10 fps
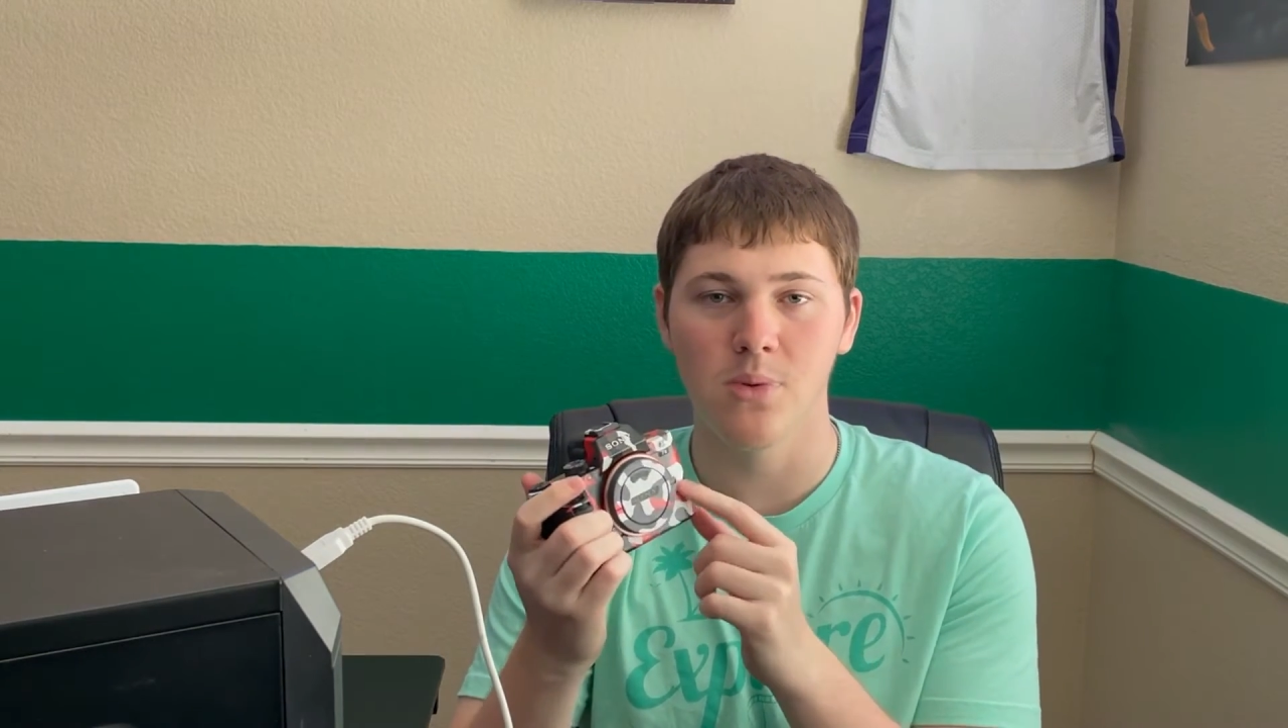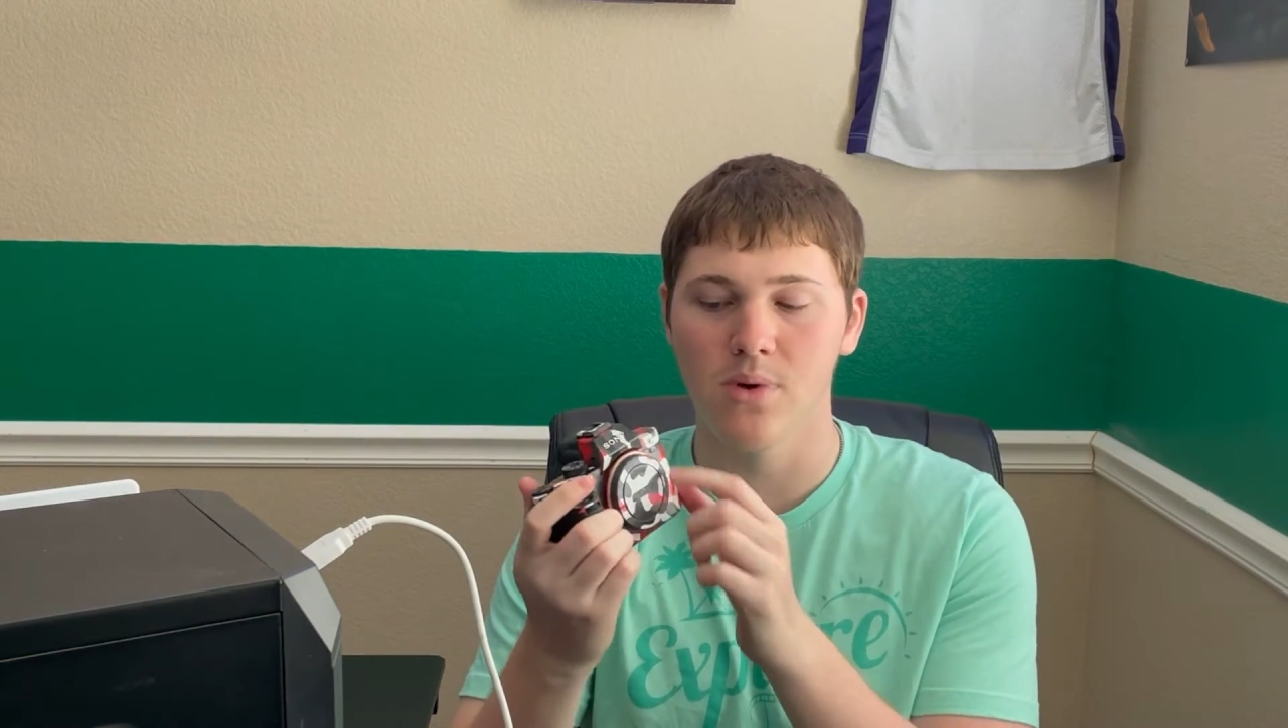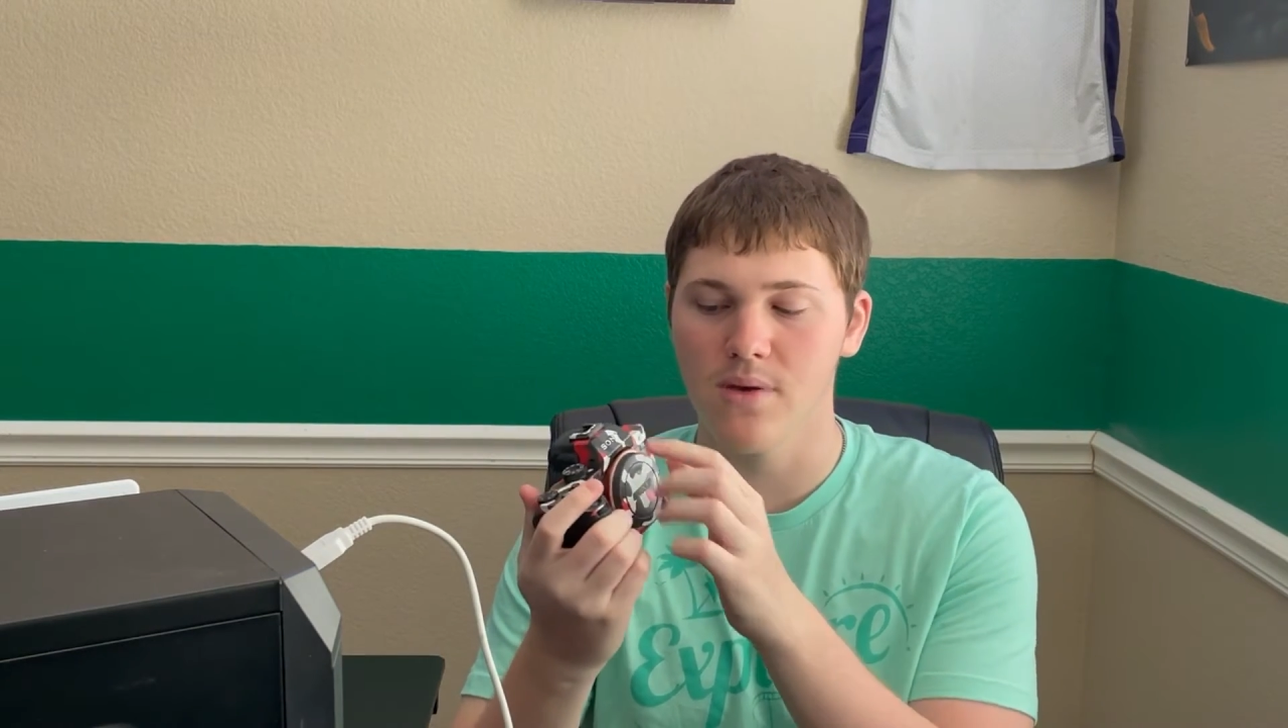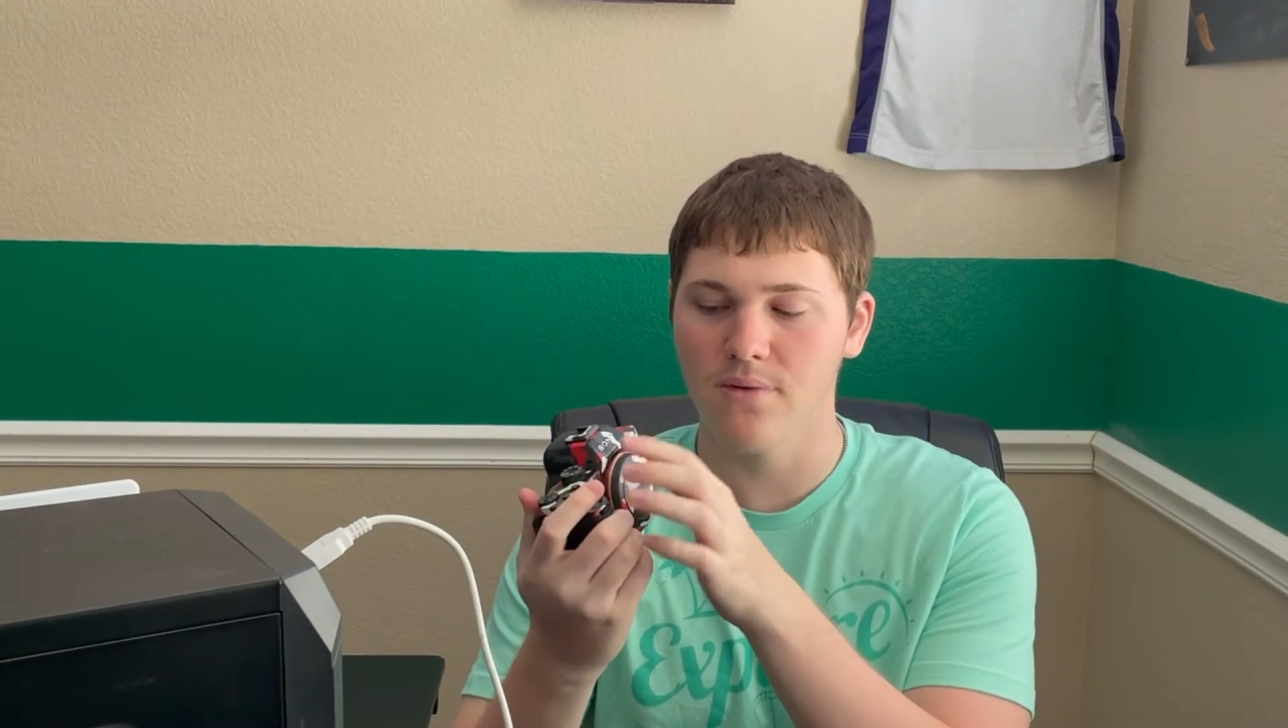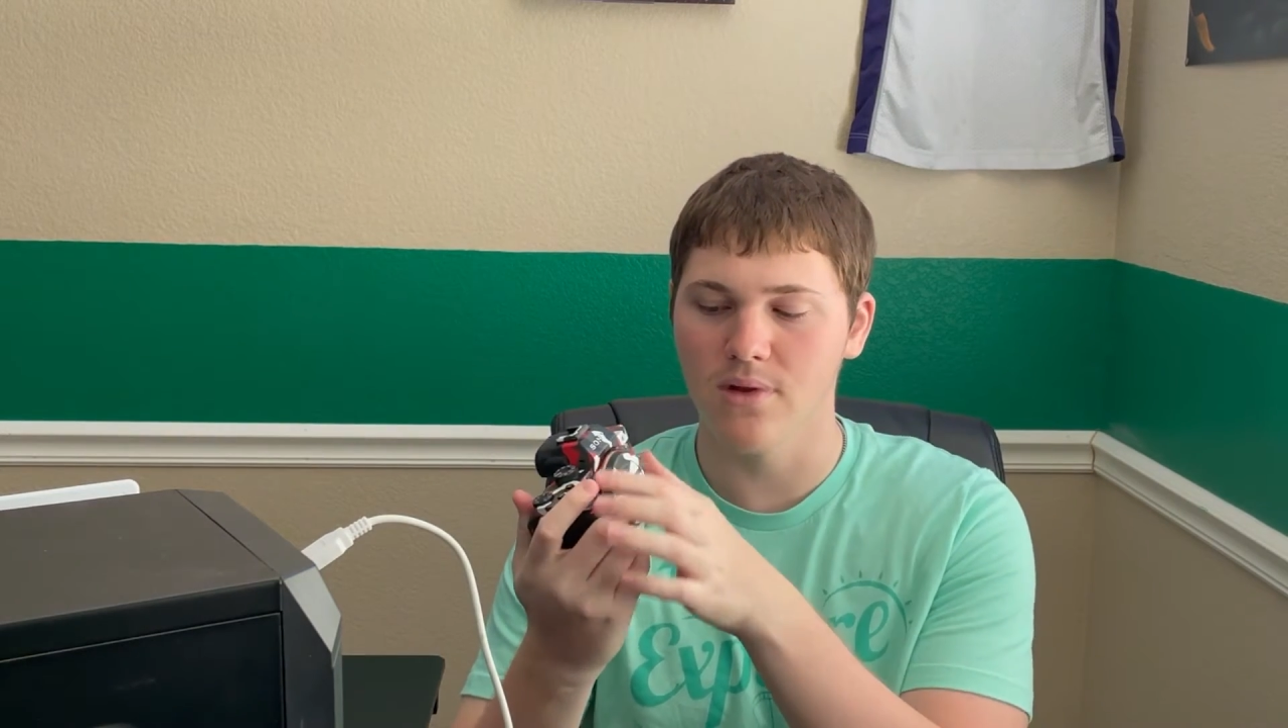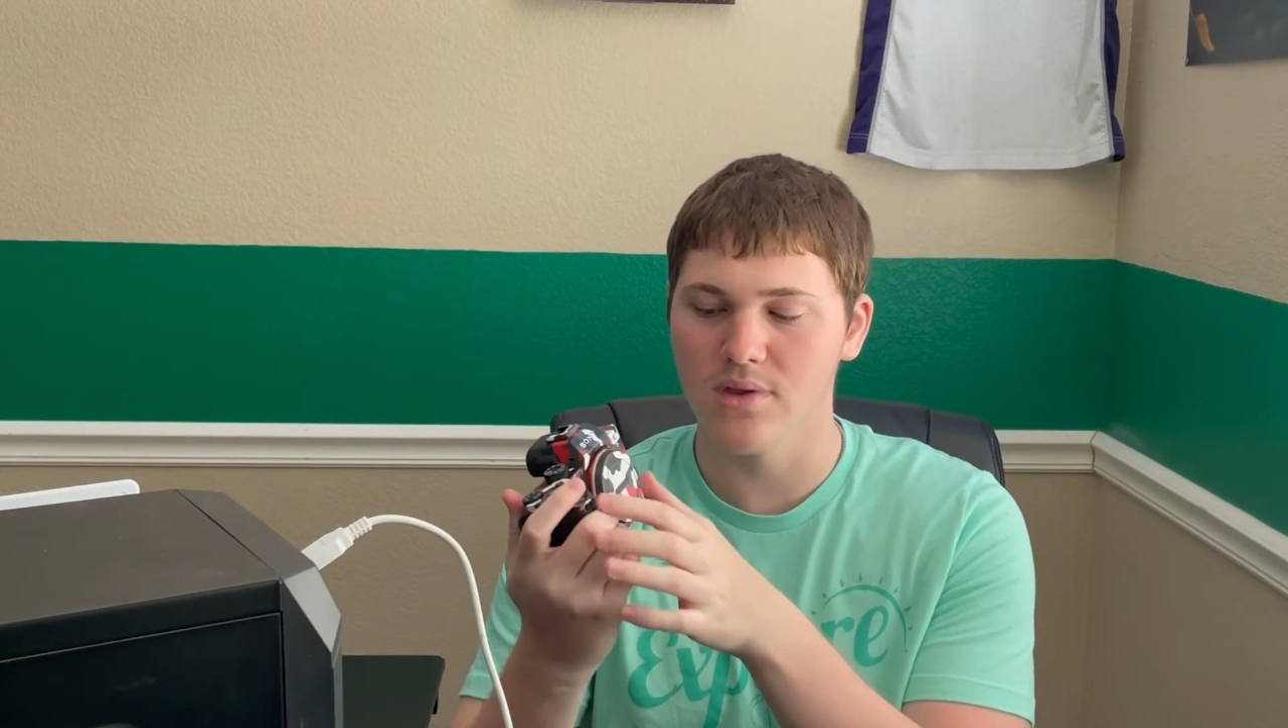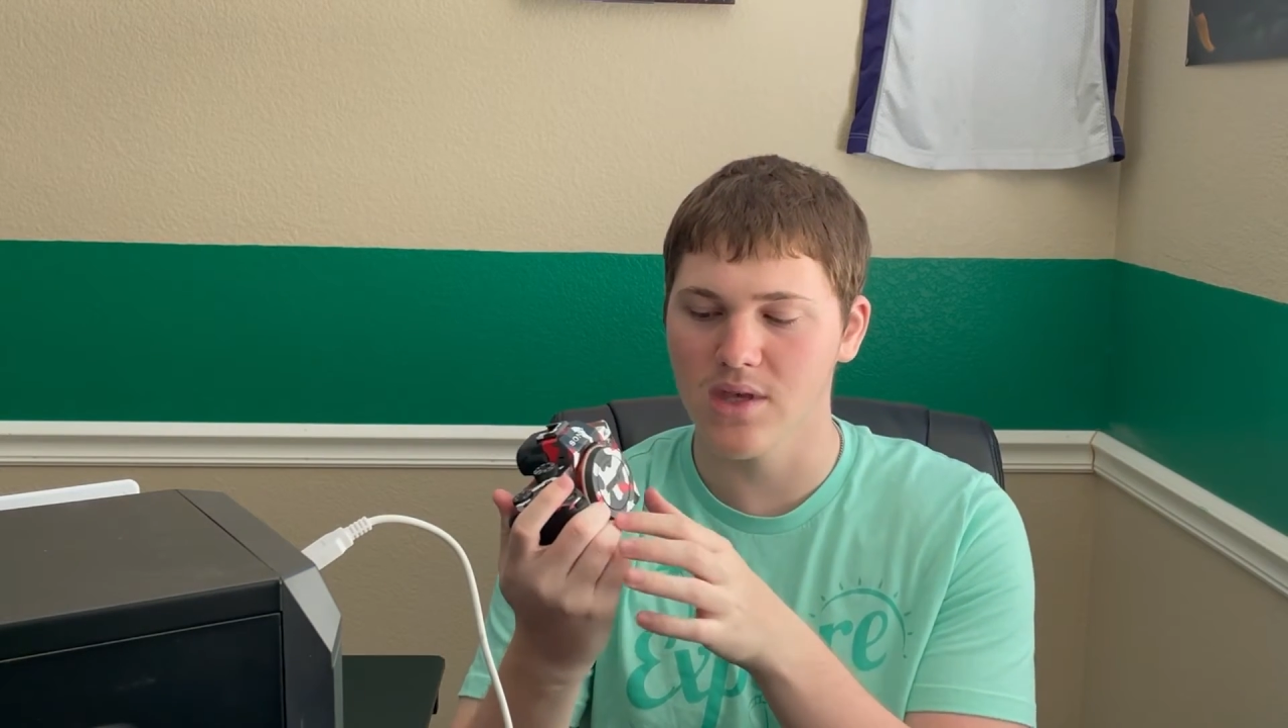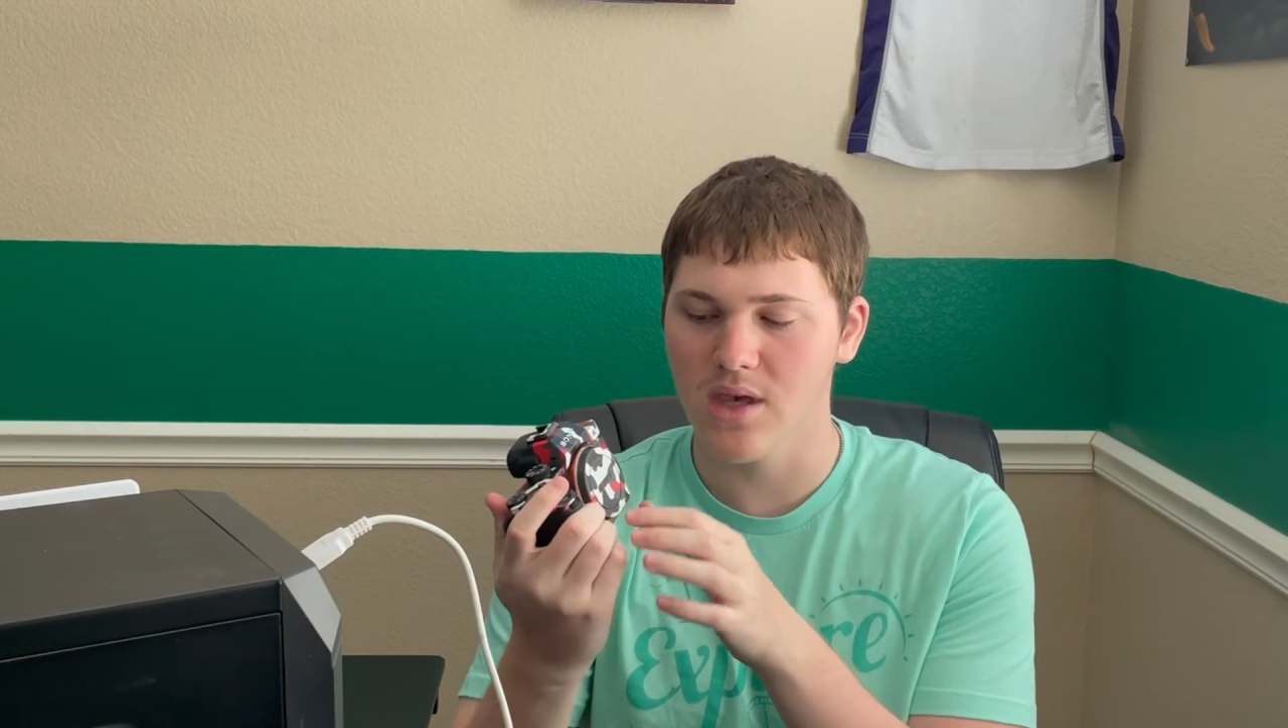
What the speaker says: wipe along the